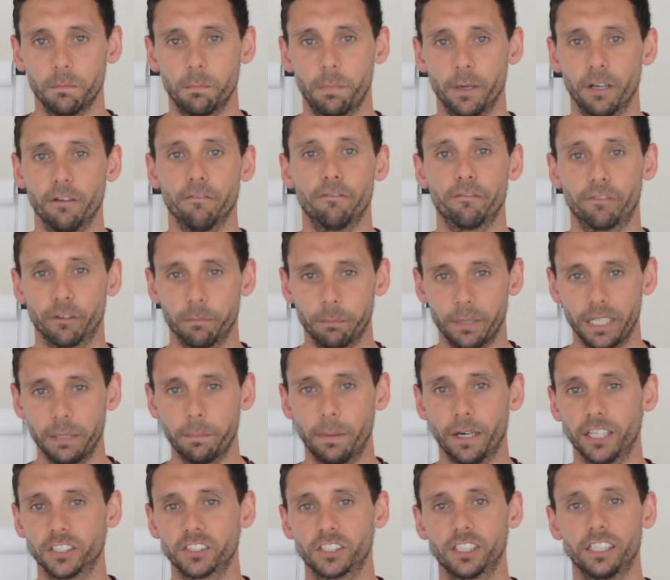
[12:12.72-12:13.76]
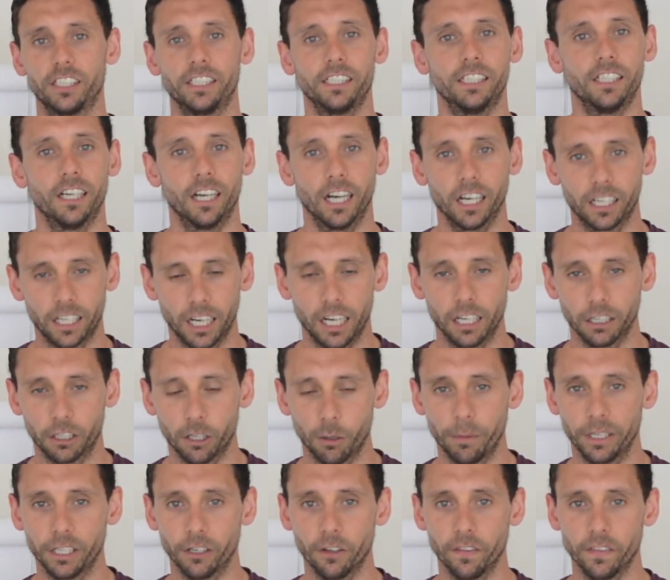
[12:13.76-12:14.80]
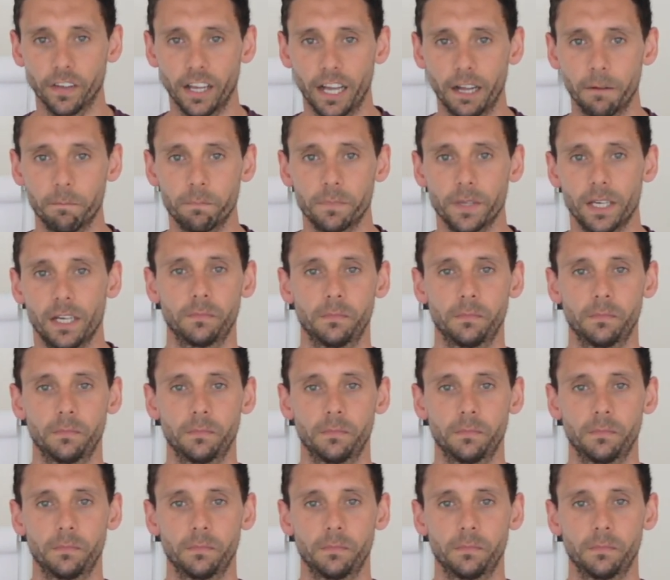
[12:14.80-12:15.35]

But for me personally, I can't comment on that.